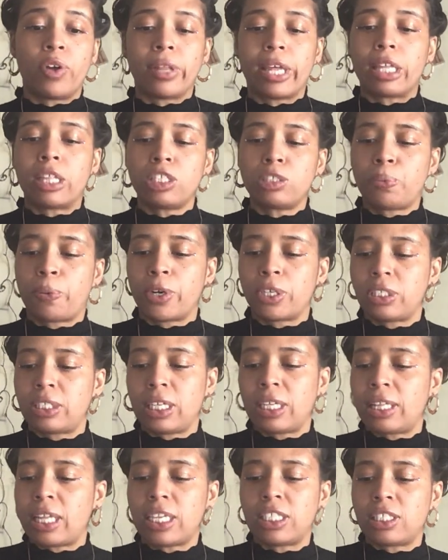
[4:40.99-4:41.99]
Like this
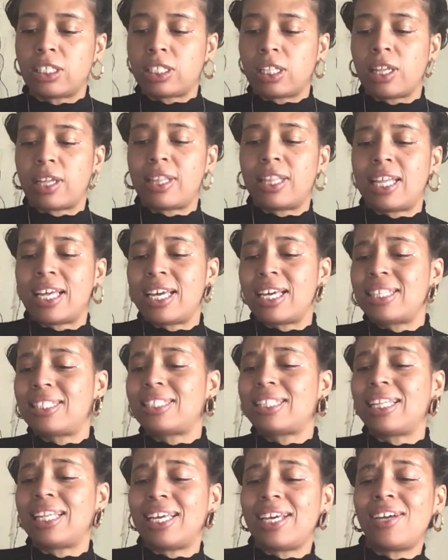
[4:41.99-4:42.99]
person, they just let
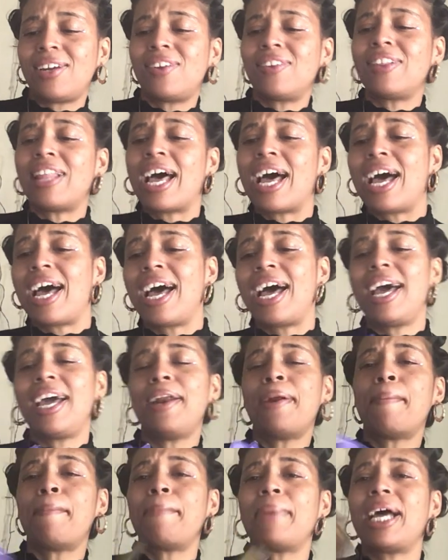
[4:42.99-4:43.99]
this little
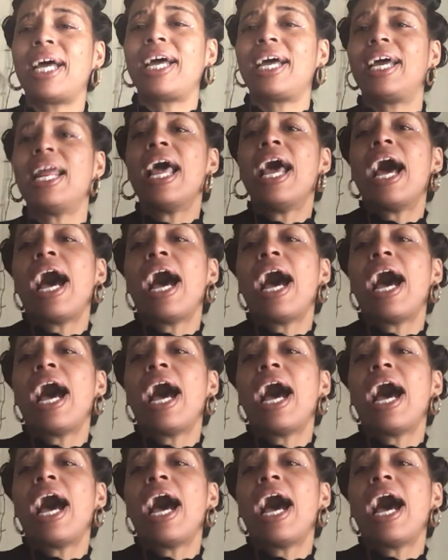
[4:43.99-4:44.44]
light of mine,